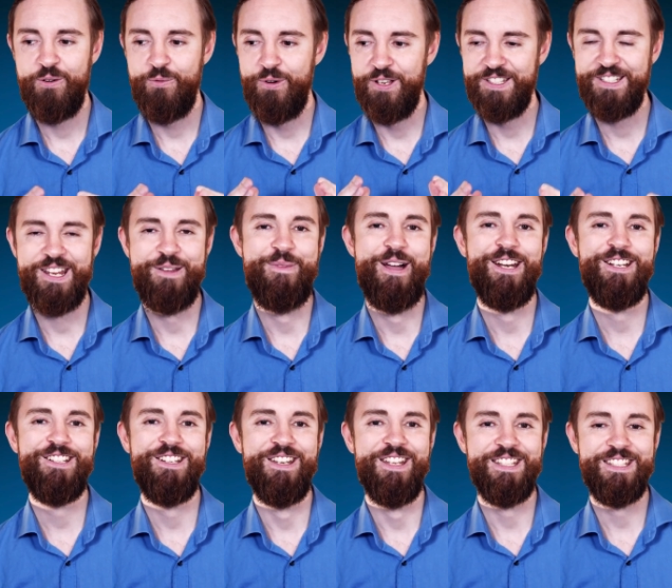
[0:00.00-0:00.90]
once I
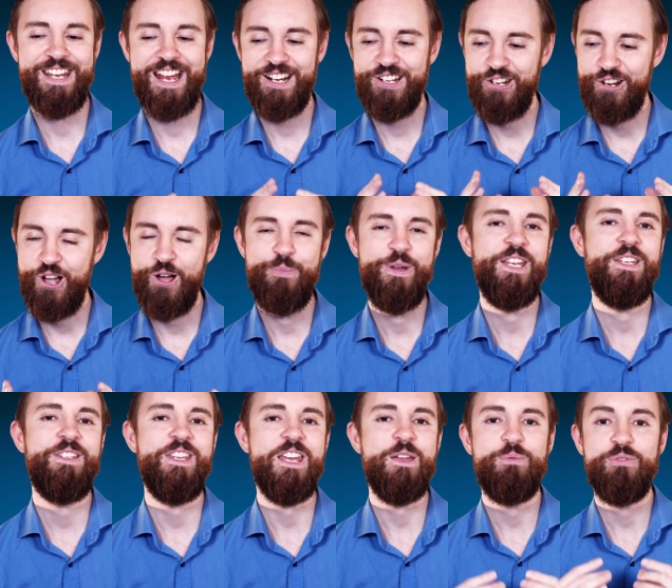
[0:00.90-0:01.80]
mention this, they actually go a
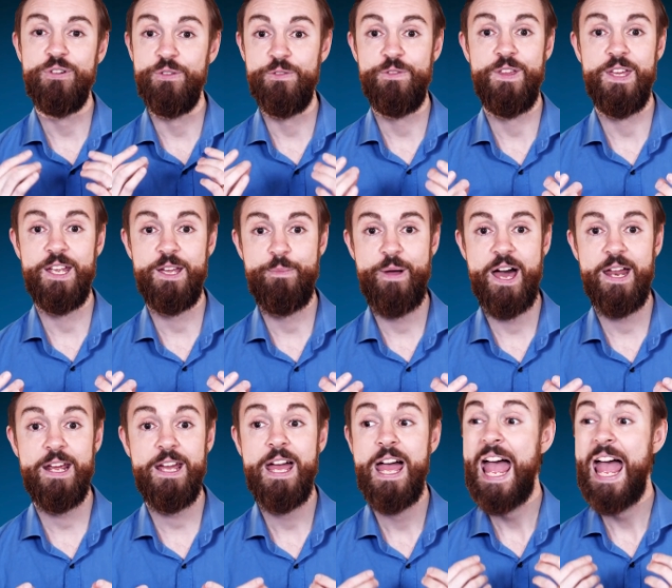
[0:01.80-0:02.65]
bit deeper and think about it,